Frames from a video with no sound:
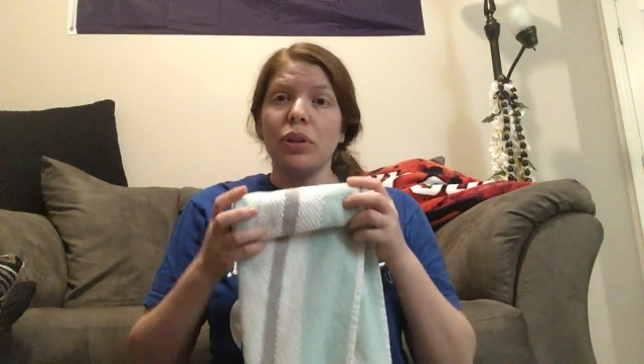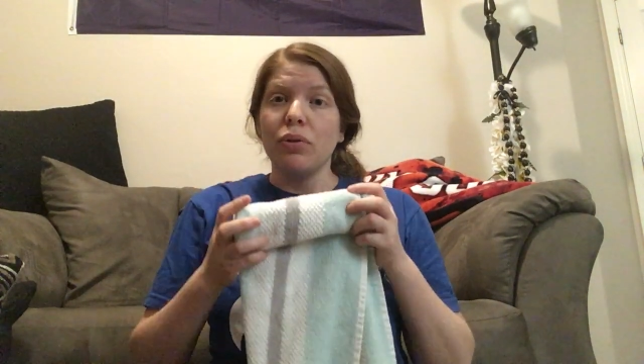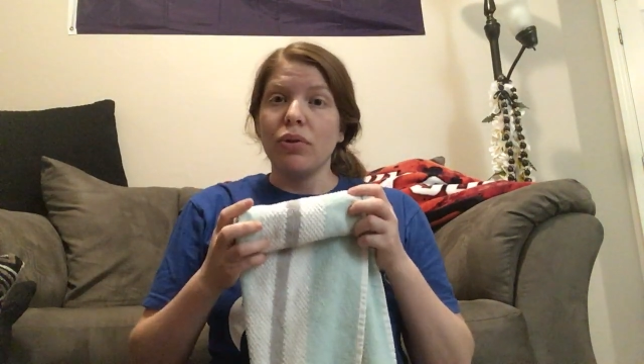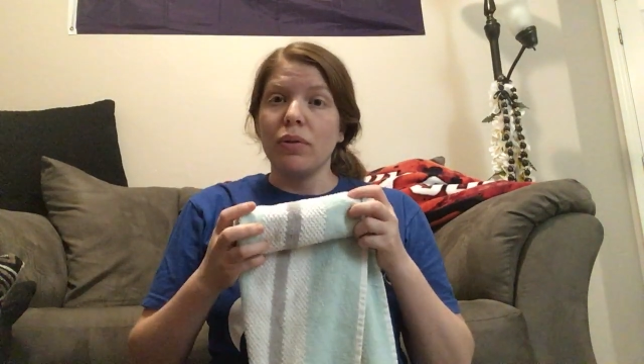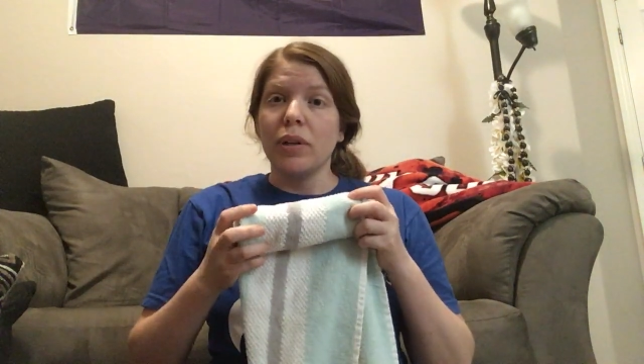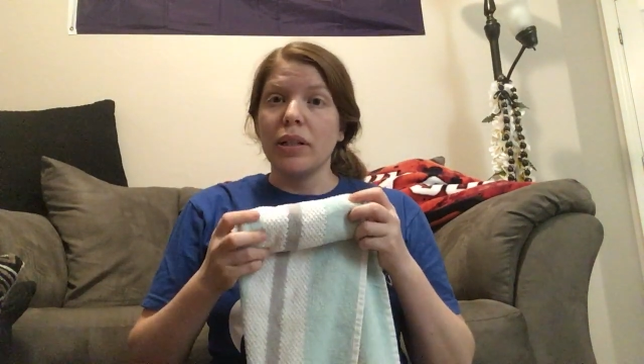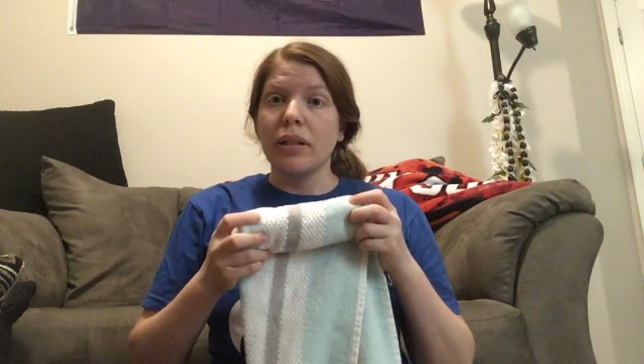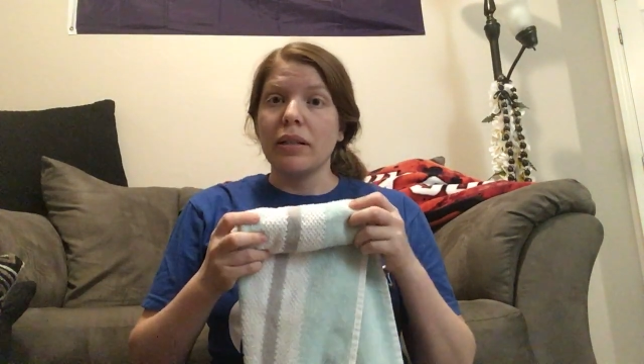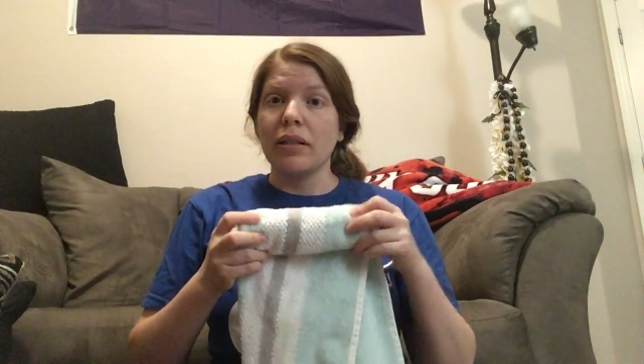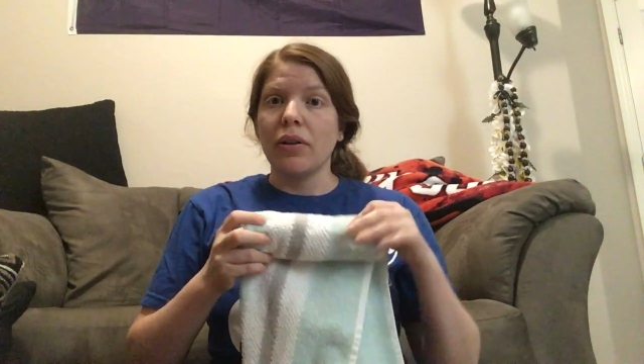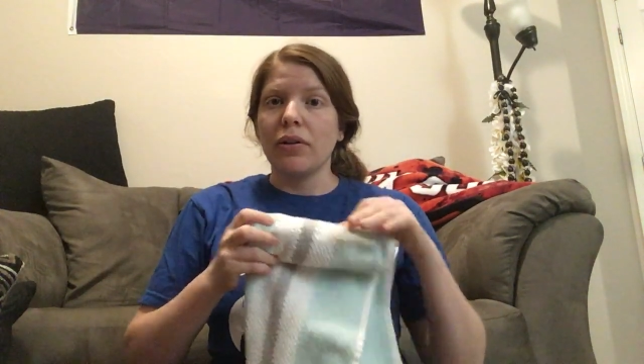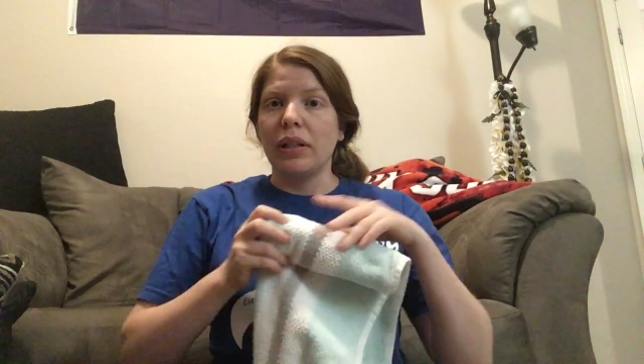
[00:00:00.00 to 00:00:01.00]
You don't
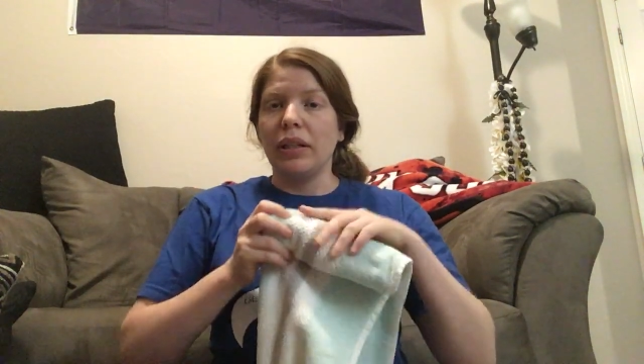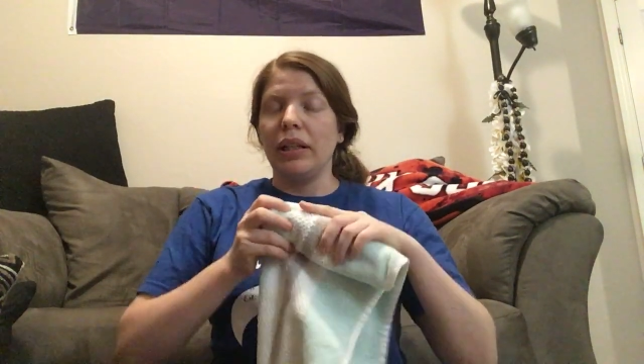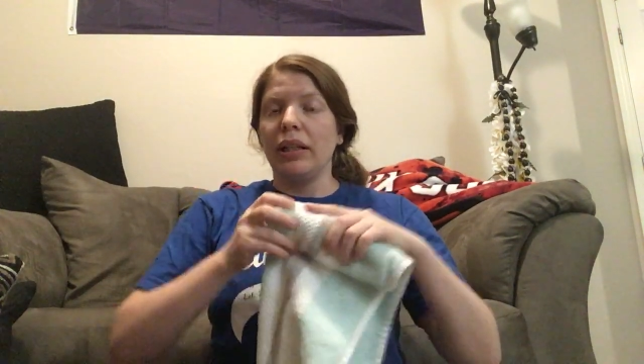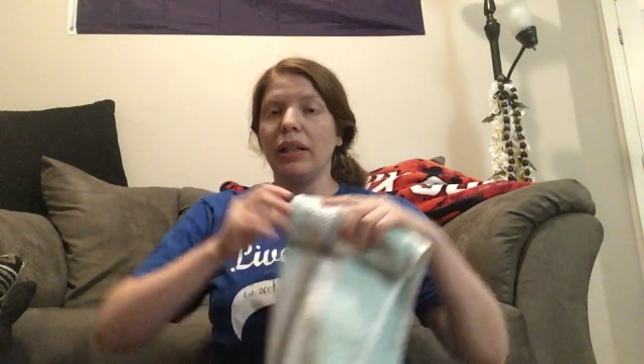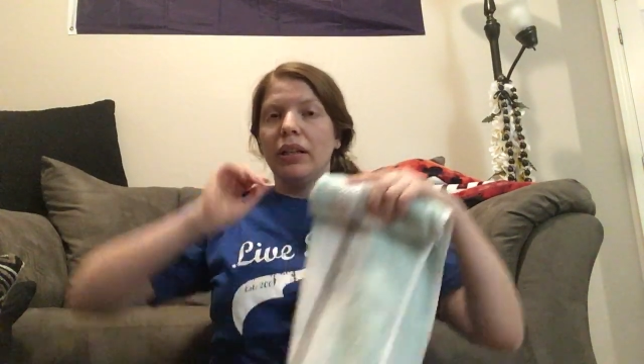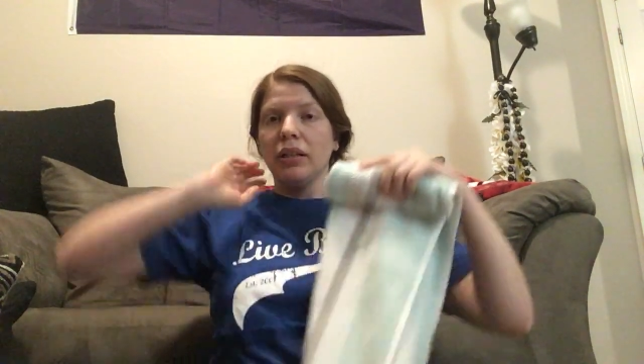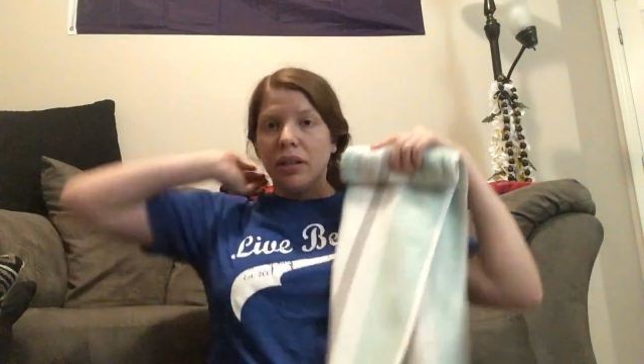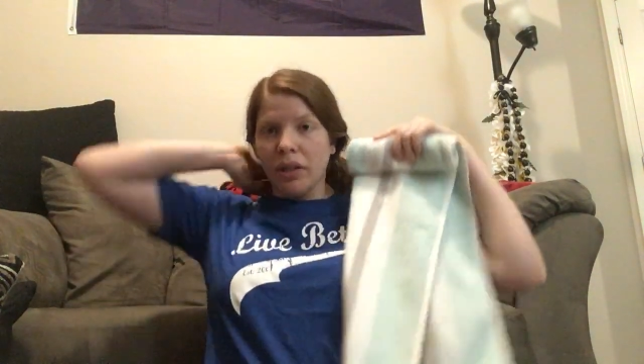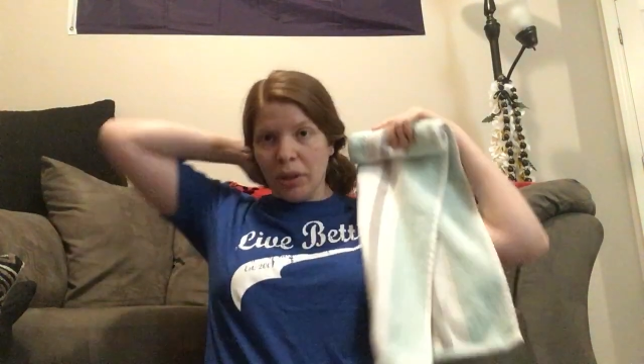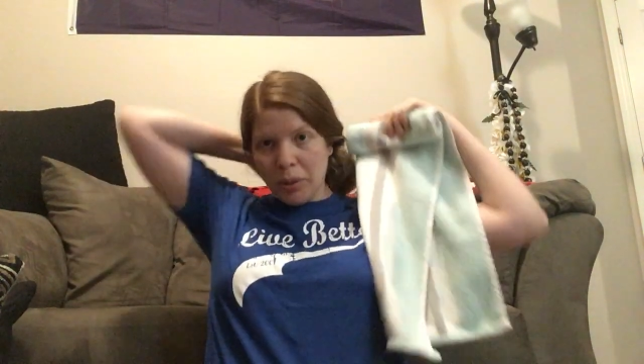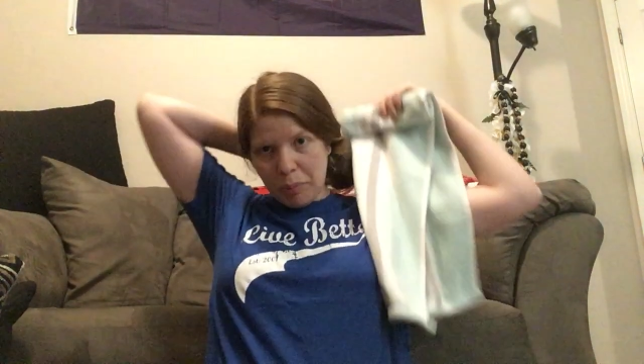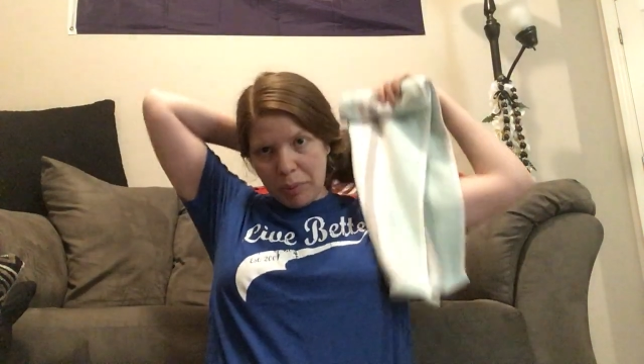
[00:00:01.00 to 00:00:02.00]
necessarily need it,
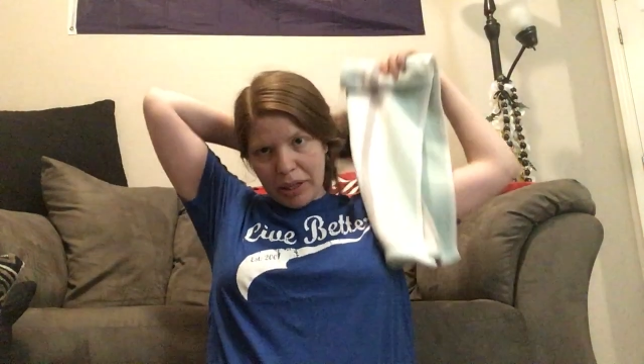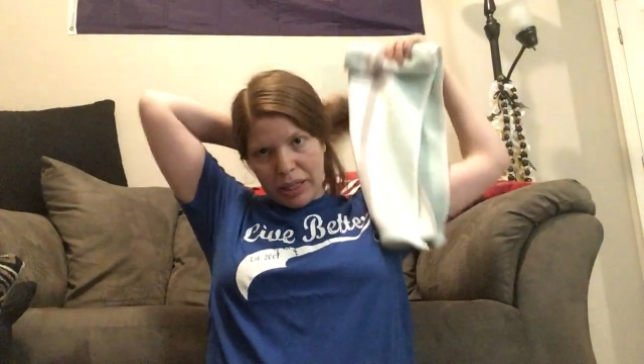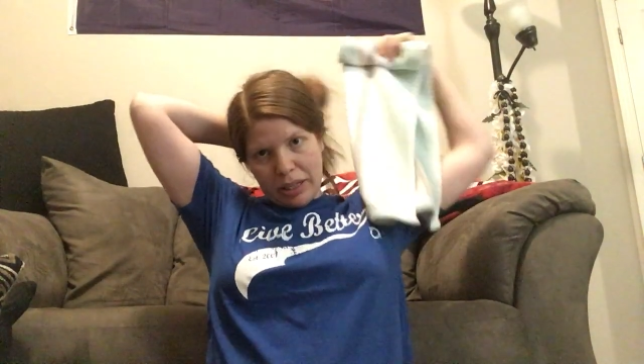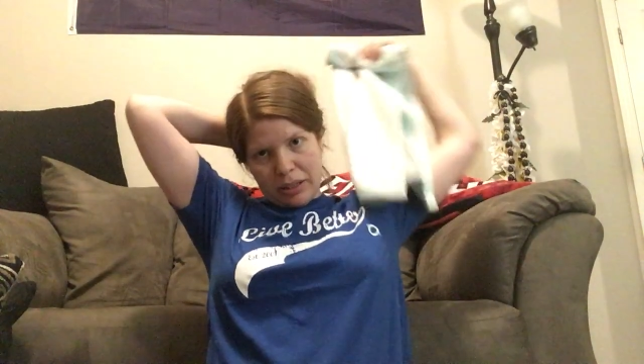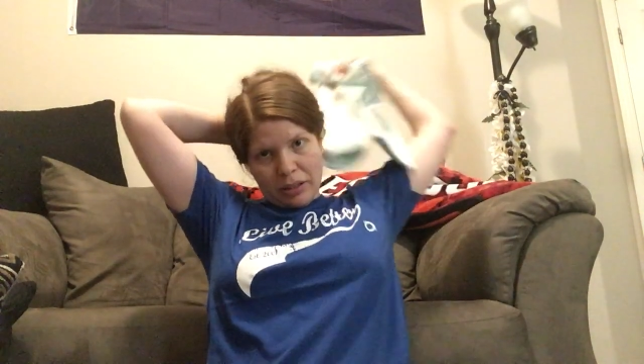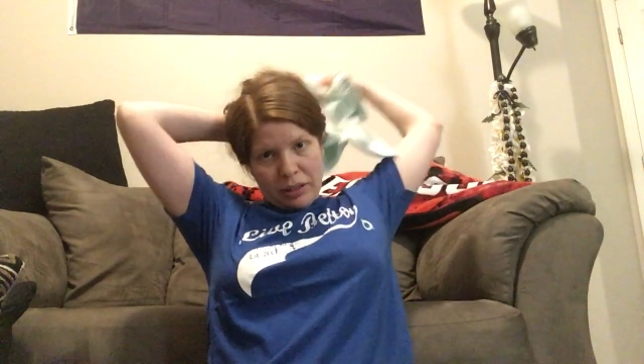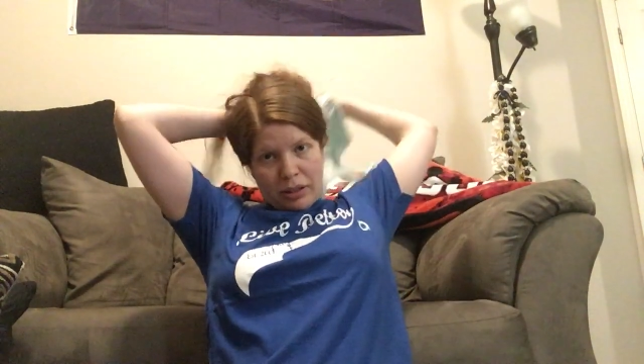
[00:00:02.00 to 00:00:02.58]
but